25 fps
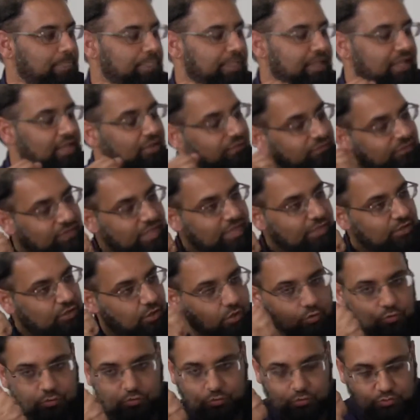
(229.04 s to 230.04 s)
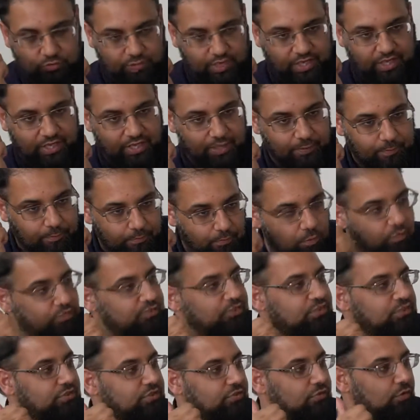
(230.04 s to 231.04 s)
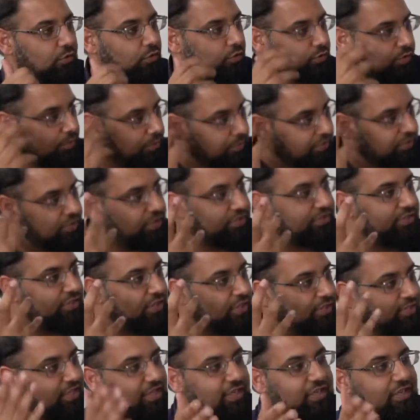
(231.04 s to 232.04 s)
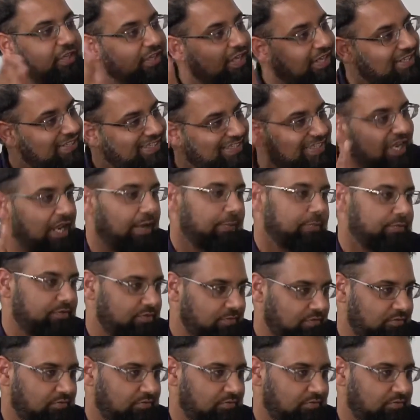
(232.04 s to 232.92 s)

If they go to their mosques or the madrasa, they're going to get slapped.